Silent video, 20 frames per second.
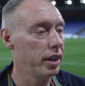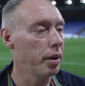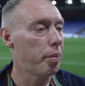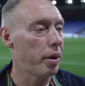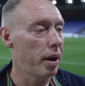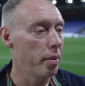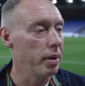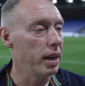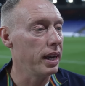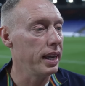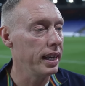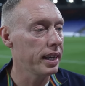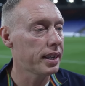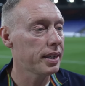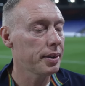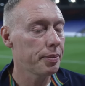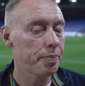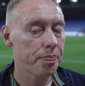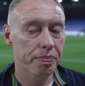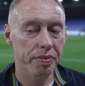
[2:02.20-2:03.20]
in the Premier League.
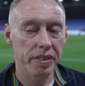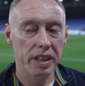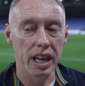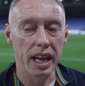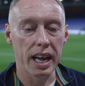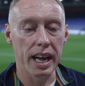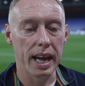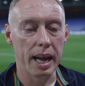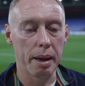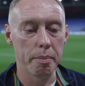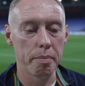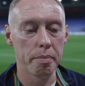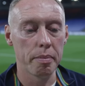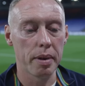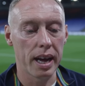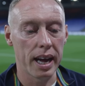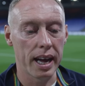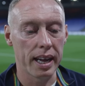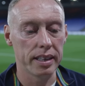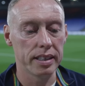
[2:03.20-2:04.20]
Tonight,
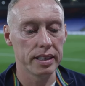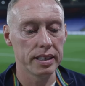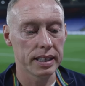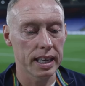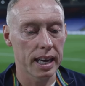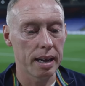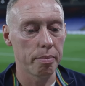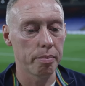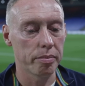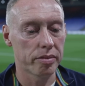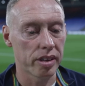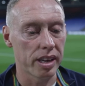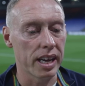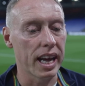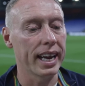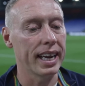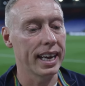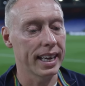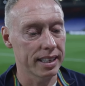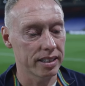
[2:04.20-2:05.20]

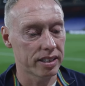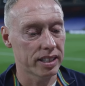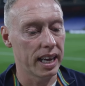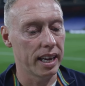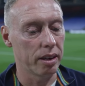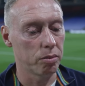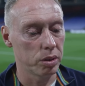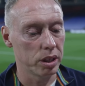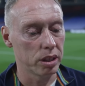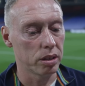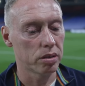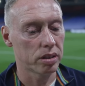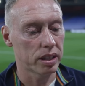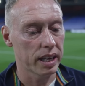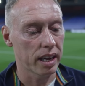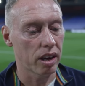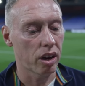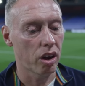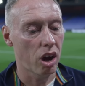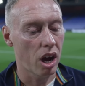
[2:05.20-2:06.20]
like I said, we'll
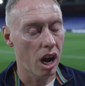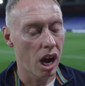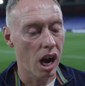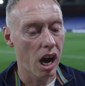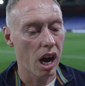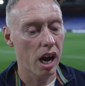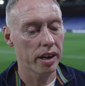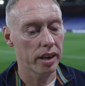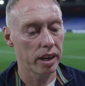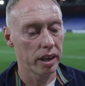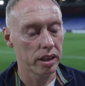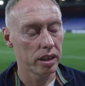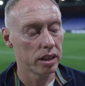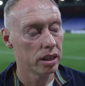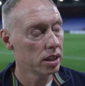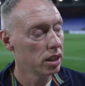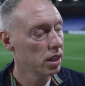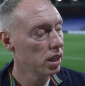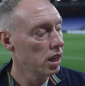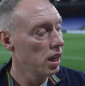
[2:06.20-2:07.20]
take a lot of heart
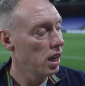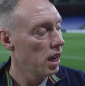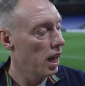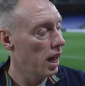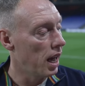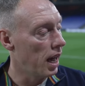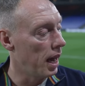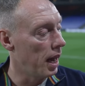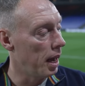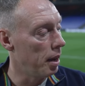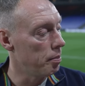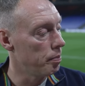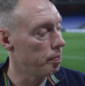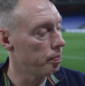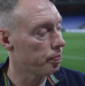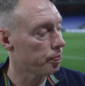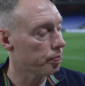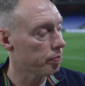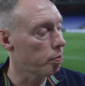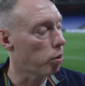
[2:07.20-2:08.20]

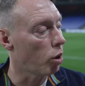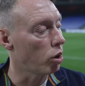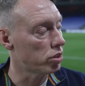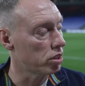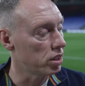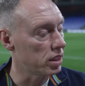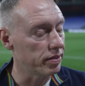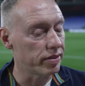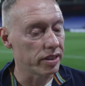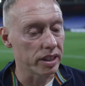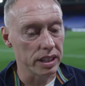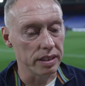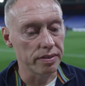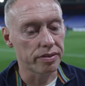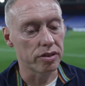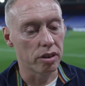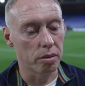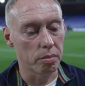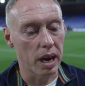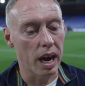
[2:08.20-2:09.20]
and positivity
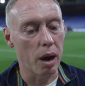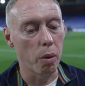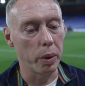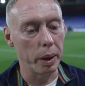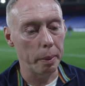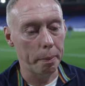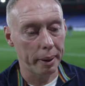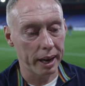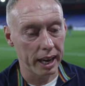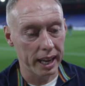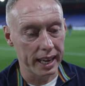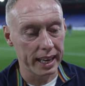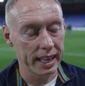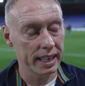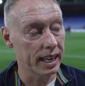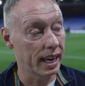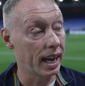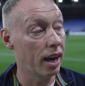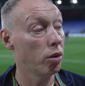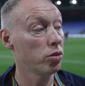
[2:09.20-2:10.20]
from how we
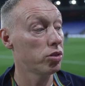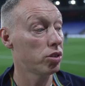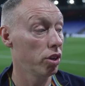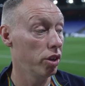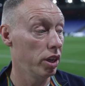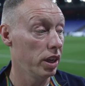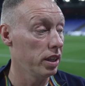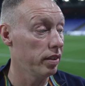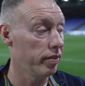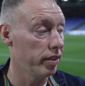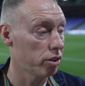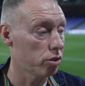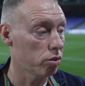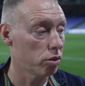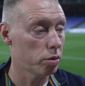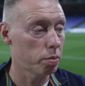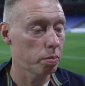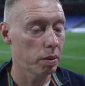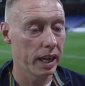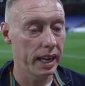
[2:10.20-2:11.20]
played and how certain
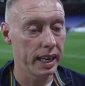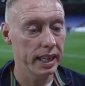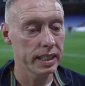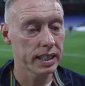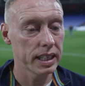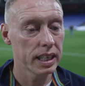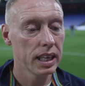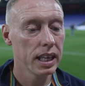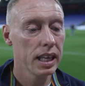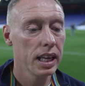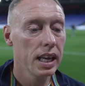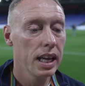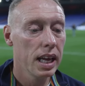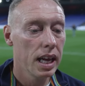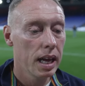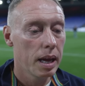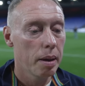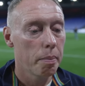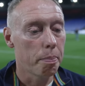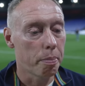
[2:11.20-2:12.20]
individuals played,
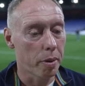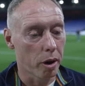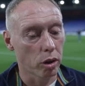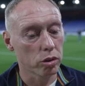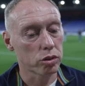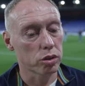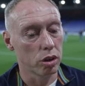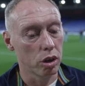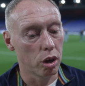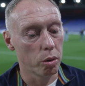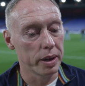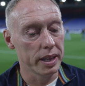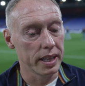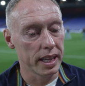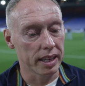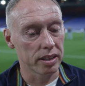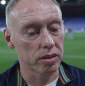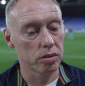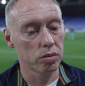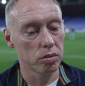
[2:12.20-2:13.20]
but also knowing
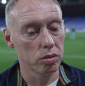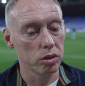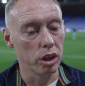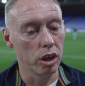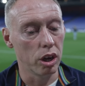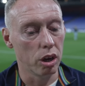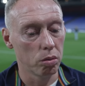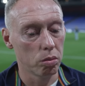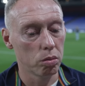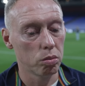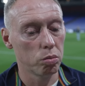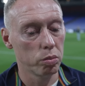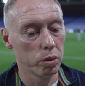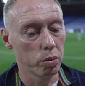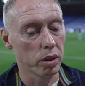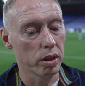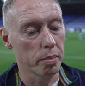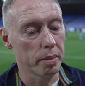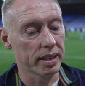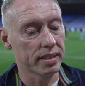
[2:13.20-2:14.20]
that, you know, we
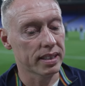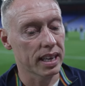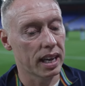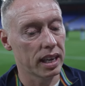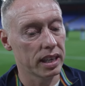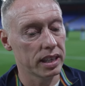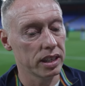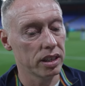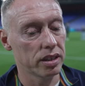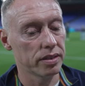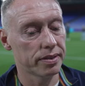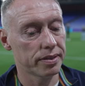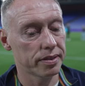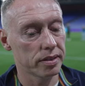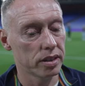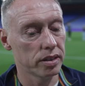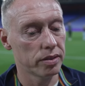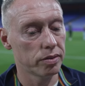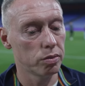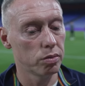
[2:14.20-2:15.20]
want the mentality of
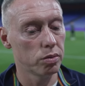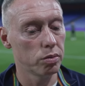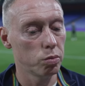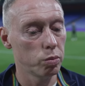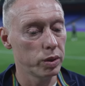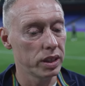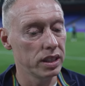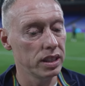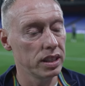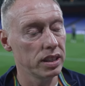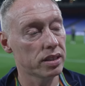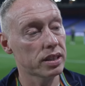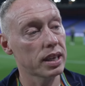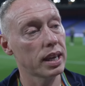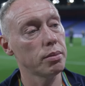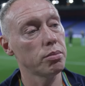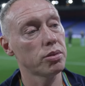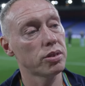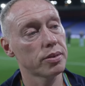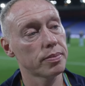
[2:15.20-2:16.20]
winning these
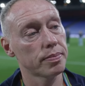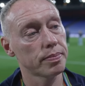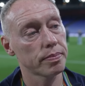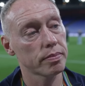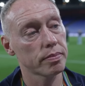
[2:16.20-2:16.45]
games.